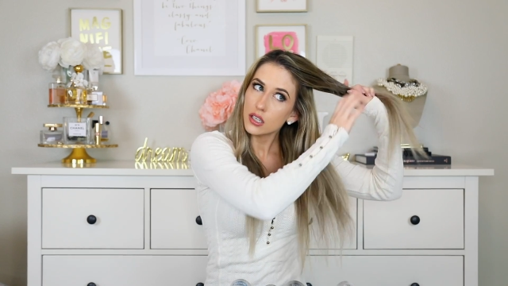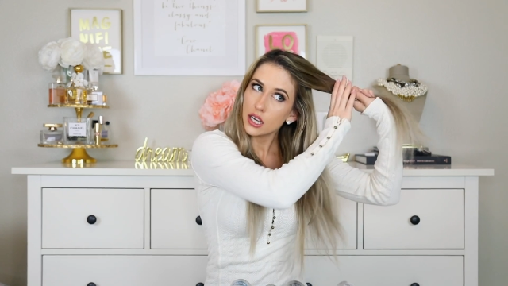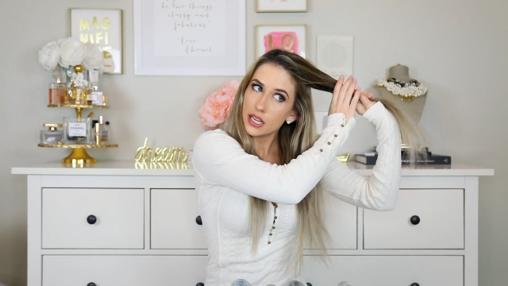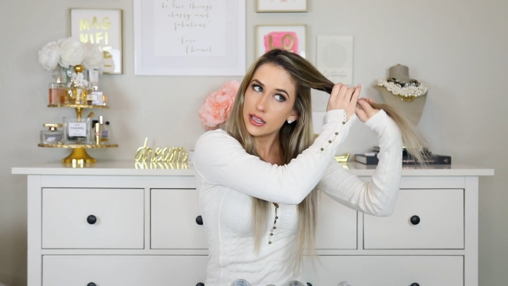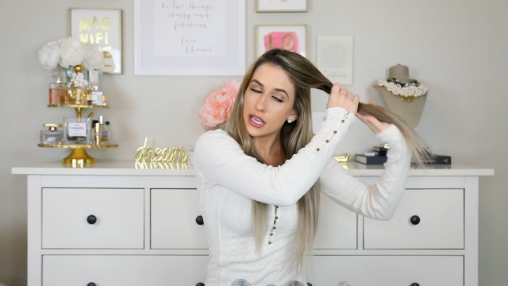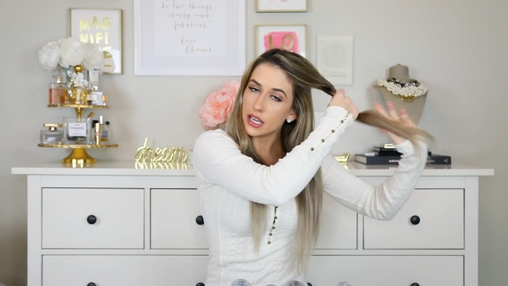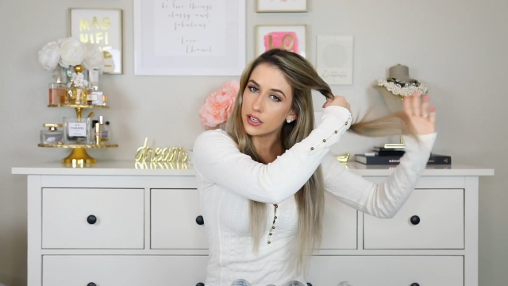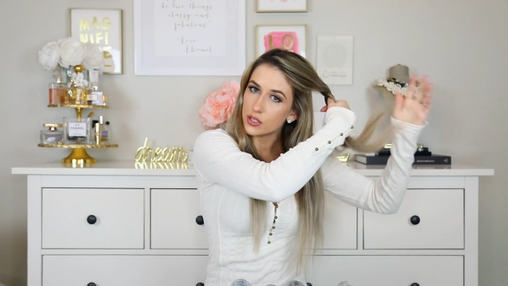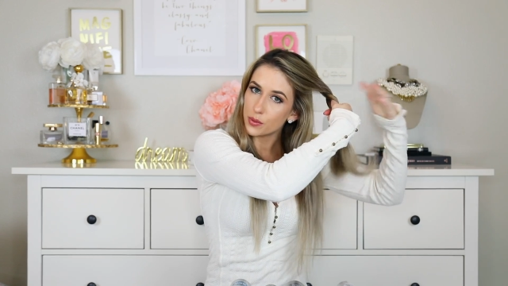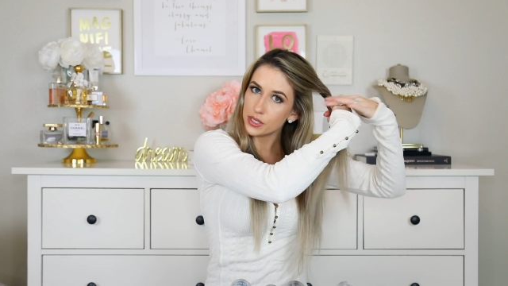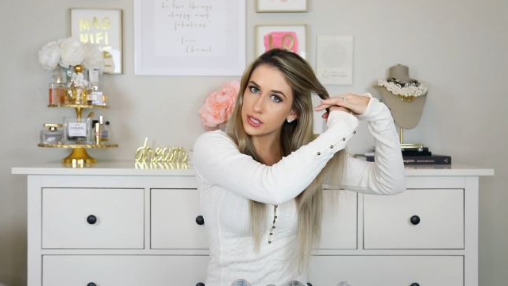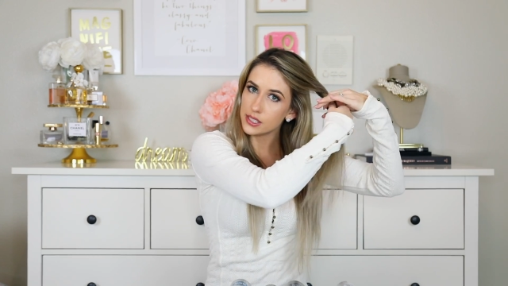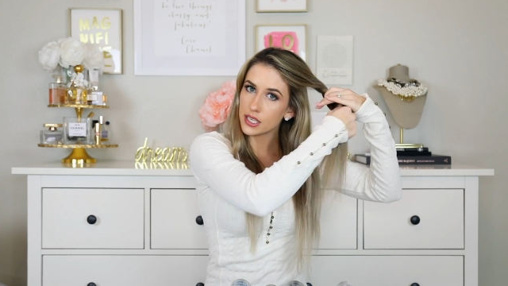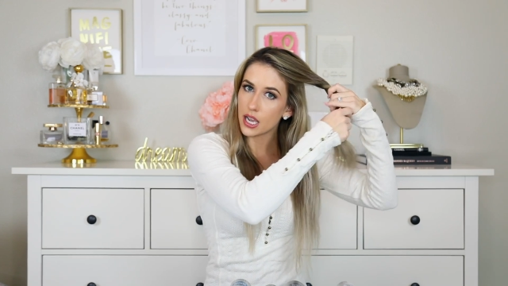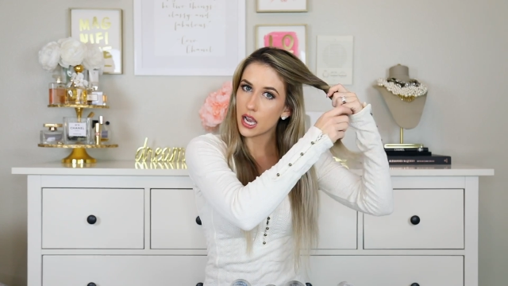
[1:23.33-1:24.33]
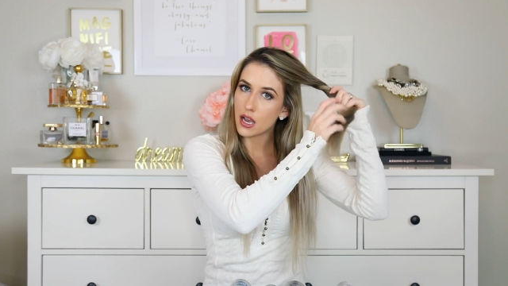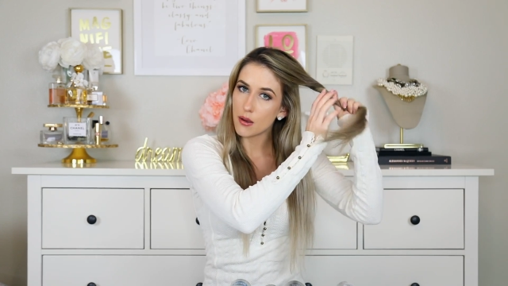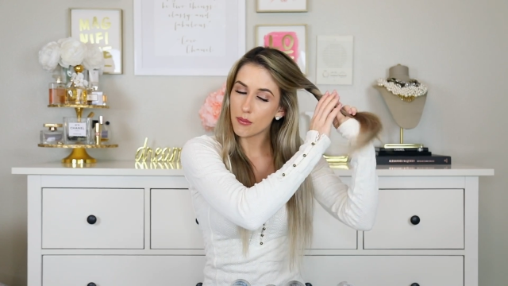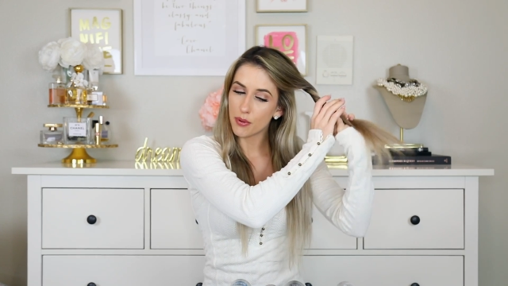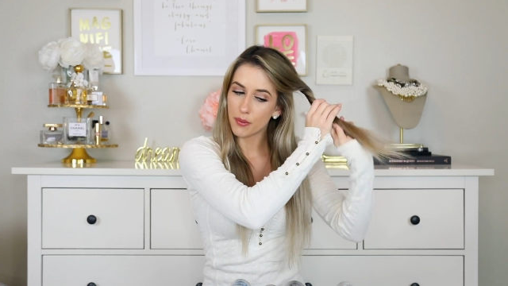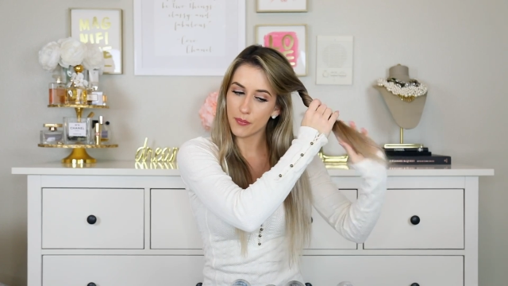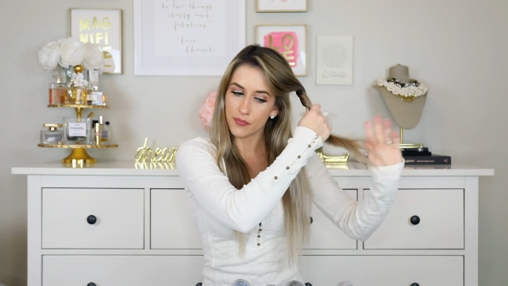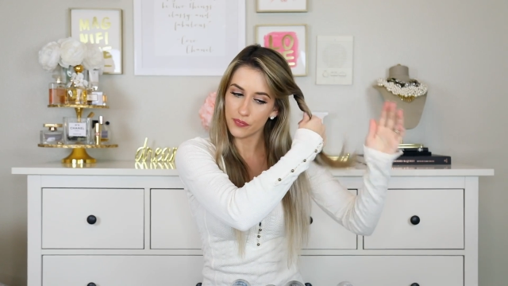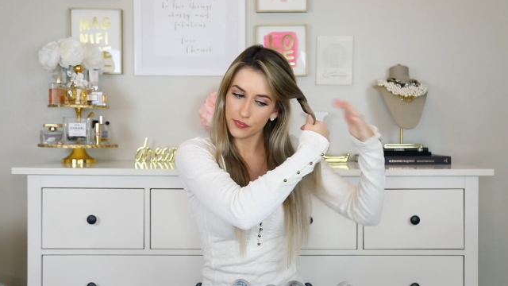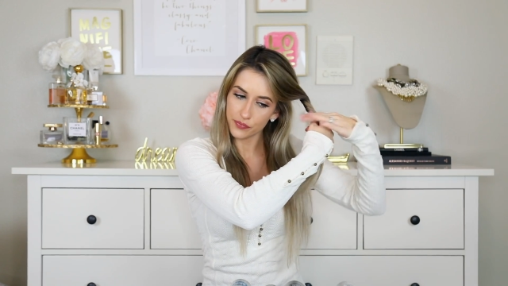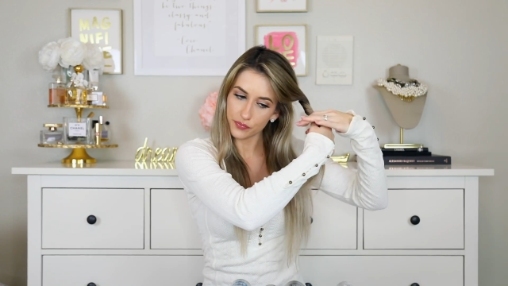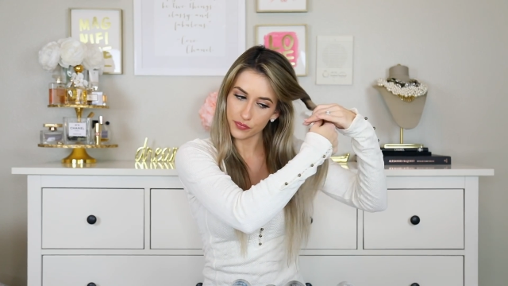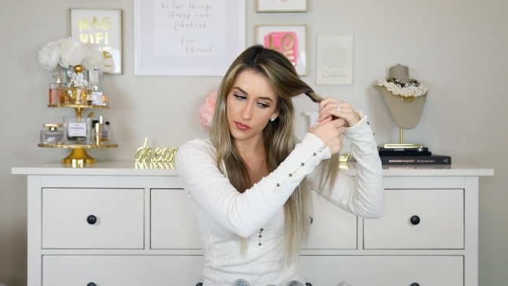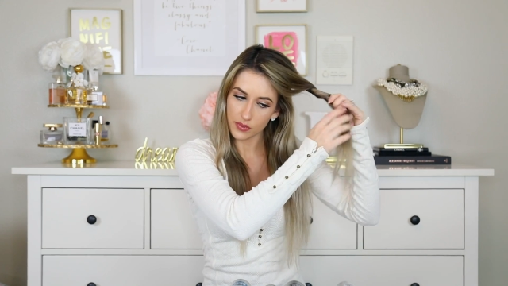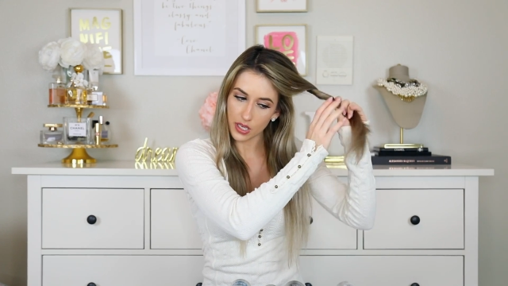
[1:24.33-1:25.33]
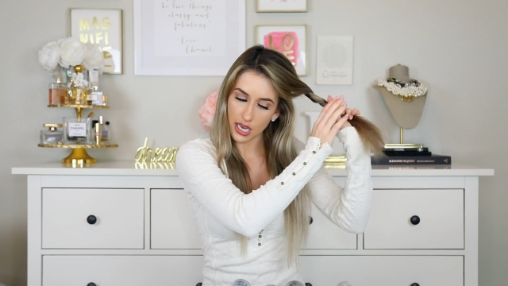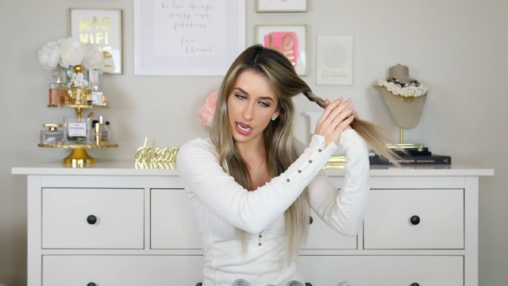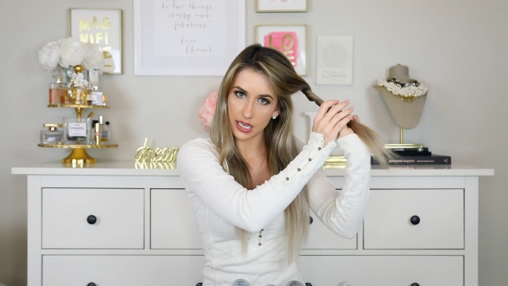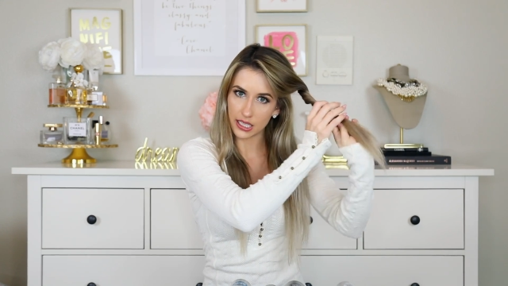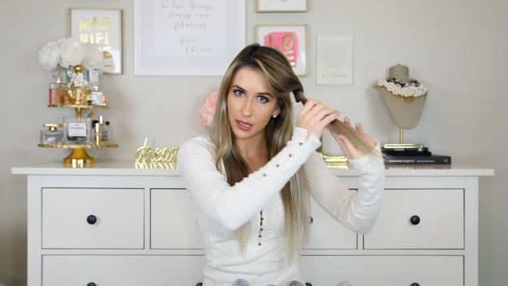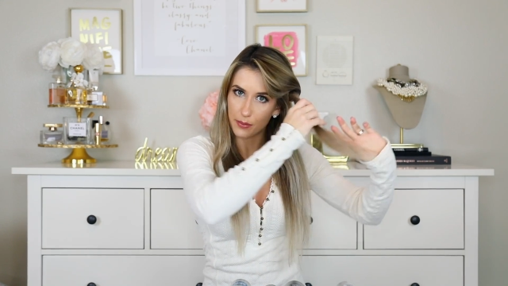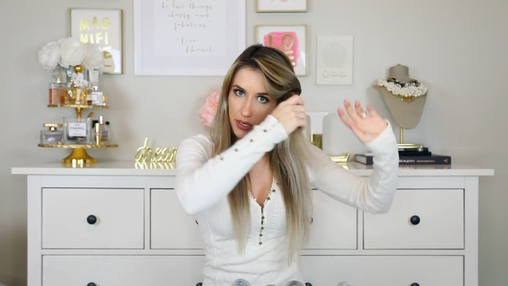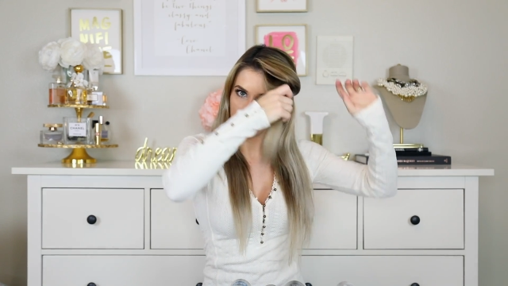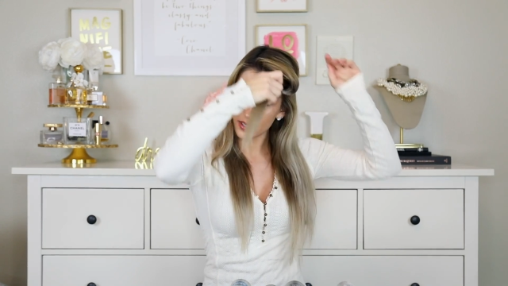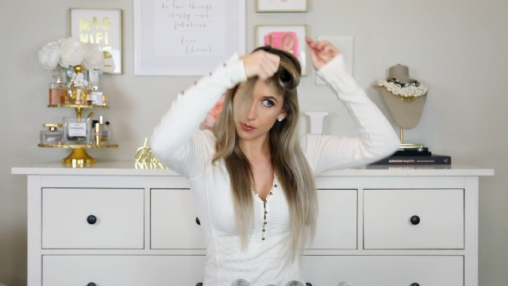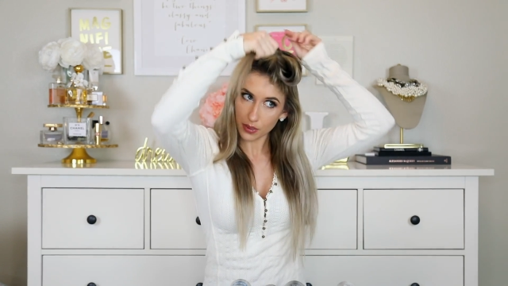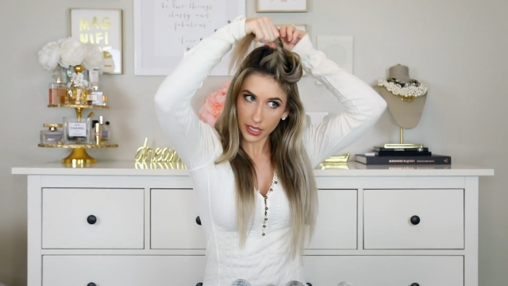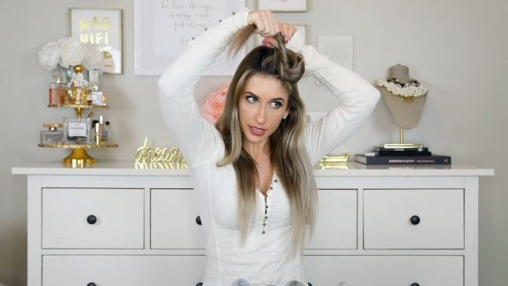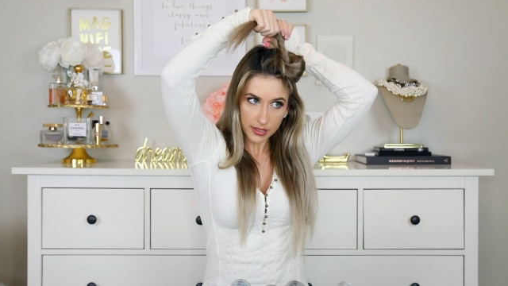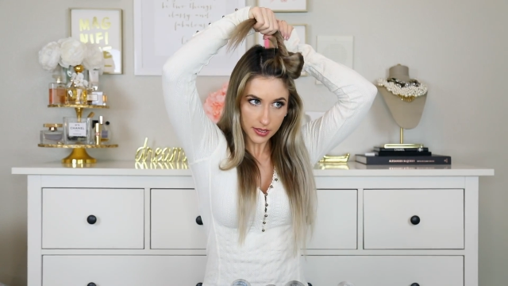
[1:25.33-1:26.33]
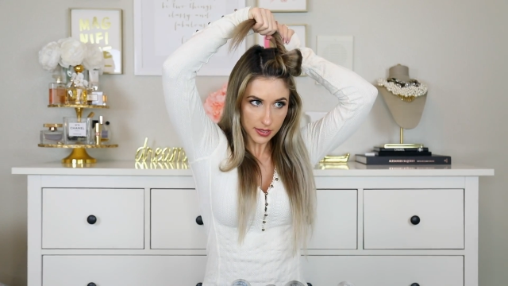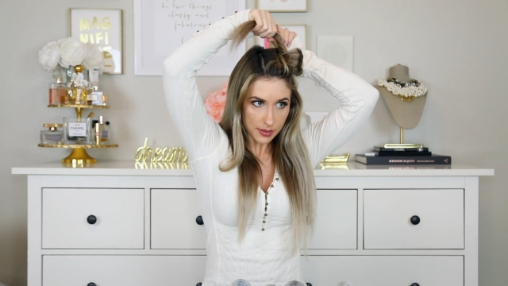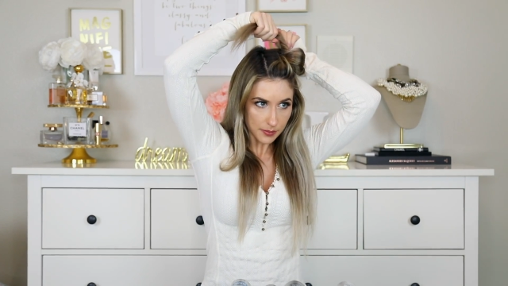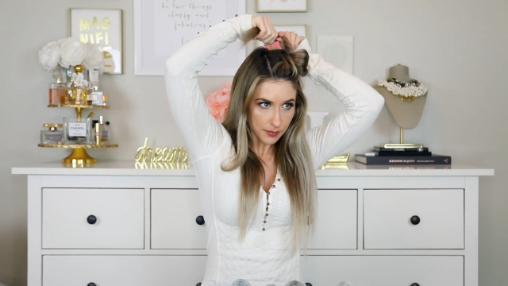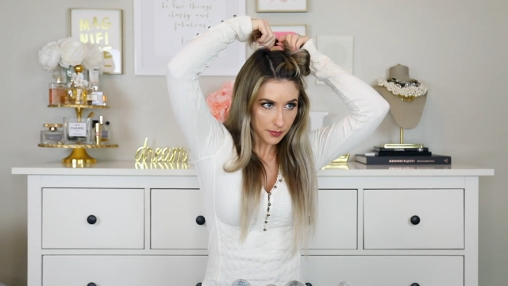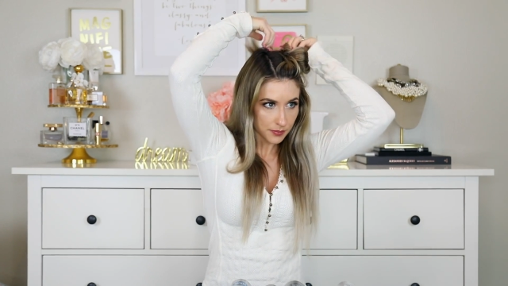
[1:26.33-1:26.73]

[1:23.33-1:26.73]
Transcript: and then twist it up and clip it into place.